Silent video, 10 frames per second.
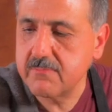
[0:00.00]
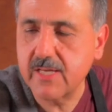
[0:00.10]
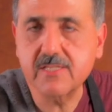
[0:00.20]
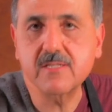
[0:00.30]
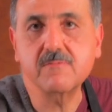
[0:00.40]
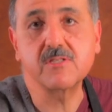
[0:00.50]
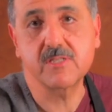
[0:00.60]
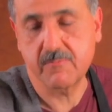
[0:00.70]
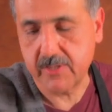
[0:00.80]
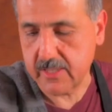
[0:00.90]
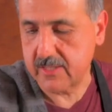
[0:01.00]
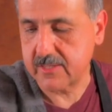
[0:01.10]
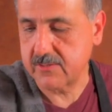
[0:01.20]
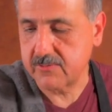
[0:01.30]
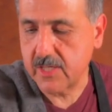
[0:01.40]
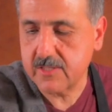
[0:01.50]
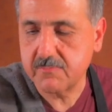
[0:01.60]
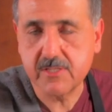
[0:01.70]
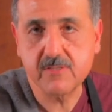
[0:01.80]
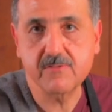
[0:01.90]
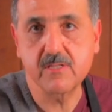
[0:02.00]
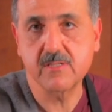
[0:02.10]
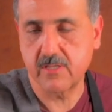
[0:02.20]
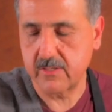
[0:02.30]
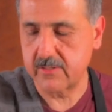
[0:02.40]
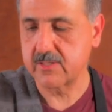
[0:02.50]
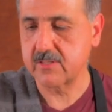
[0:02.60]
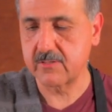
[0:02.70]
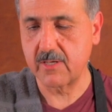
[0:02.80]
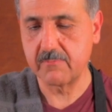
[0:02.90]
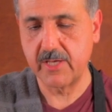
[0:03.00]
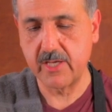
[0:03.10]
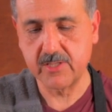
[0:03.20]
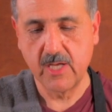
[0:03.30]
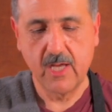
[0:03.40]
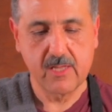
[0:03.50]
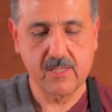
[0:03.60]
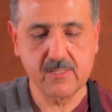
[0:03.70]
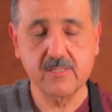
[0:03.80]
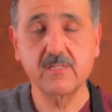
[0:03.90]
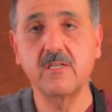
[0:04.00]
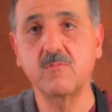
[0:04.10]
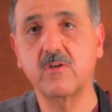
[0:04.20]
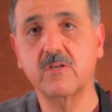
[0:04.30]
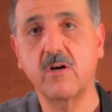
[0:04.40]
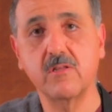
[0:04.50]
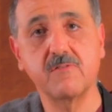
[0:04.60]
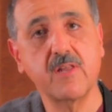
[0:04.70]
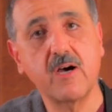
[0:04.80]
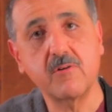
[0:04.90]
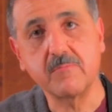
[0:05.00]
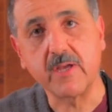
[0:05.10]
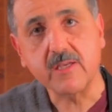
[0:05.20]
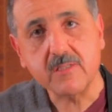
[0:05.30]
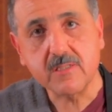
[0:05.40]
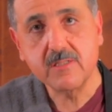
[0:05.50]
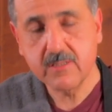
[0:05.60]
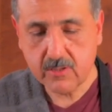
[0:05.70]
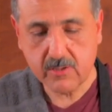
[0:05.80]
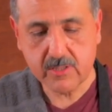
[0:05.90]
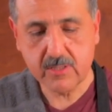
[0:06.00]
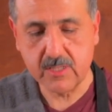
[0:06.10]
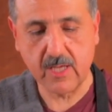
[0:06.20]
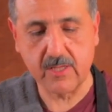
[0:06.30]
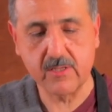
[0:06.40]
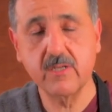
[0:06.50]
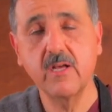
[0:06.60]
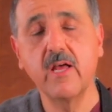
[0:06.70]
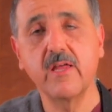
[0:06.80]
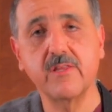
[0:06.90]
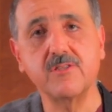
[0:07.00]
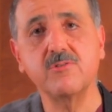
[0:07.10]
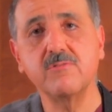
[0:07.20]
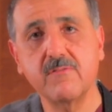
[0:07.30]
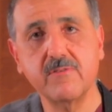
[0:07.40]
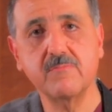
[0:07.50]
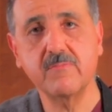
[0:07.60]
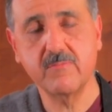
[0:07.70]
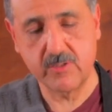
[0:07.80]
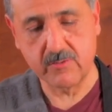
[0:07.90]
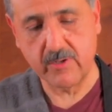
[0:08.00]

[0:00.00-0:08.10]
mix it with something else. There are recipes for this on our Instagram page. This is quinoa cauliflower mixed, cooked together. The two of them, you